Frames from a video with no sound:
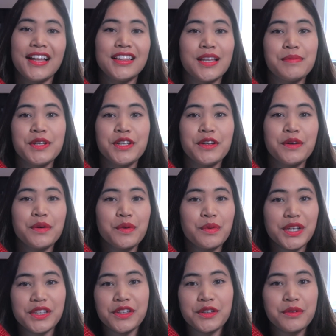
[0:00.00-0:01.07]
Let me know
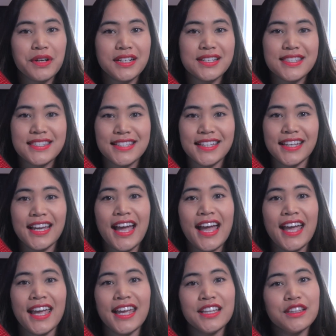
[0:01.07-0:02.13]
what you want to see
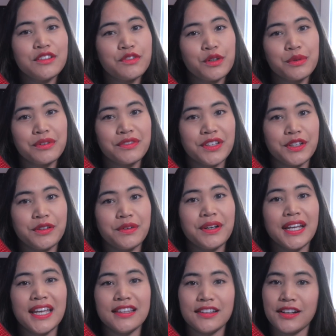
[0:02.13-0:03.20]
in the full review
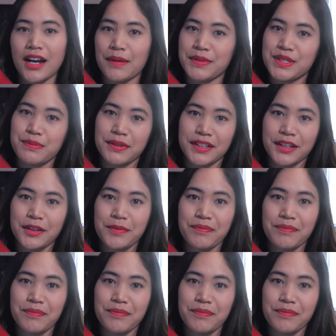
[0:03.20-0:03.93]
in the comments below.